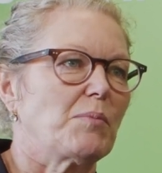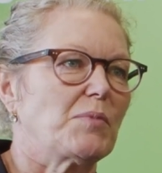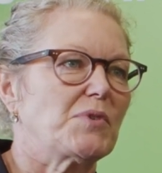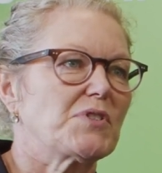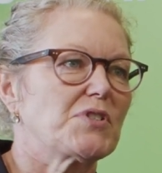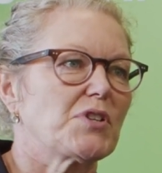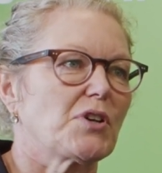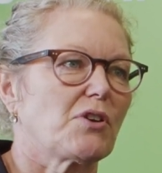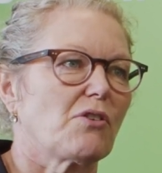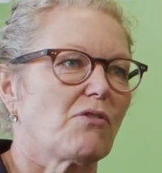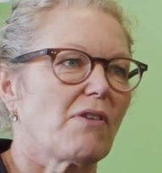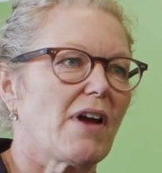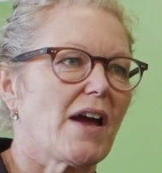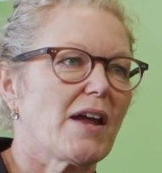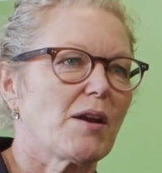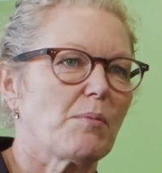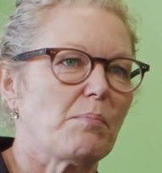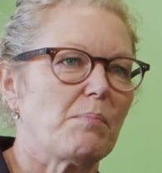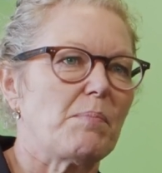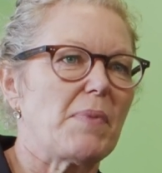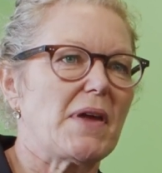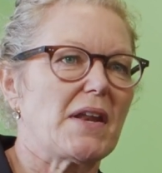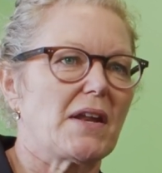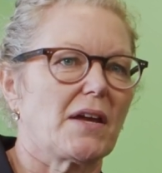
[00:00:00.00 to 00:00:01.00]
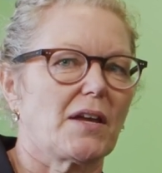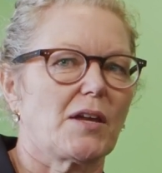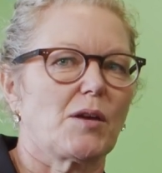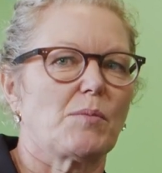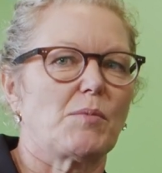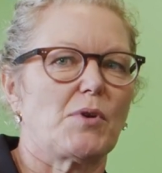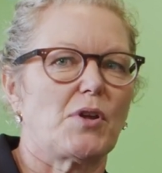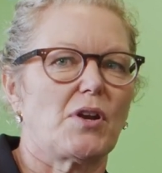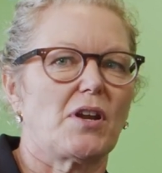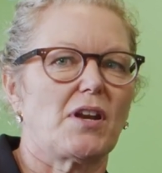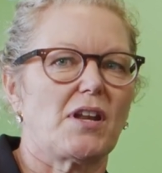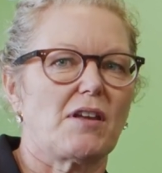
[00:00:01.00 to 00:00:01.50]
to create a better
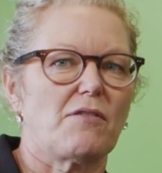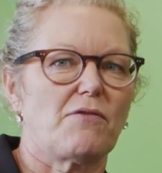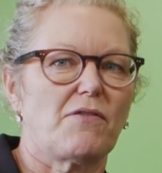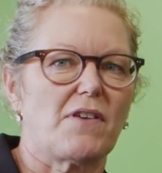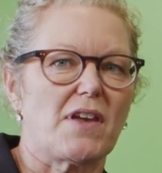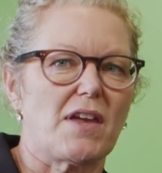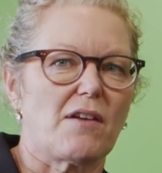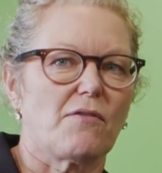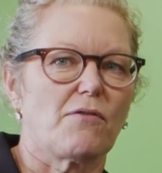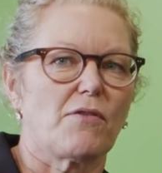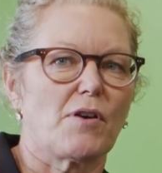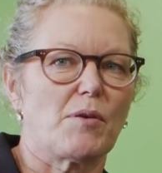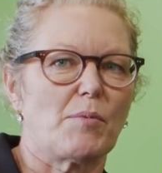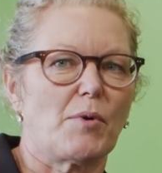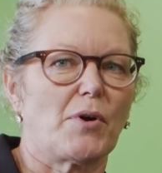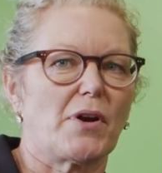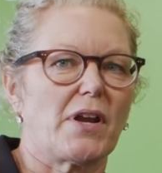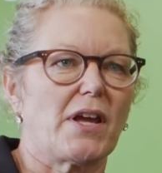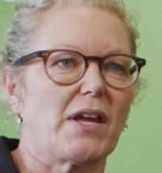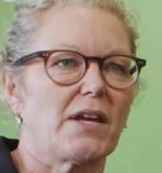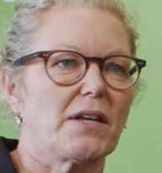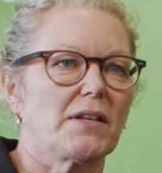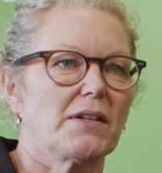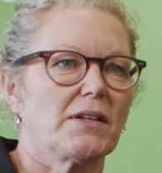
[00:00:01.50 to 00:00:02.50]
community for everybody,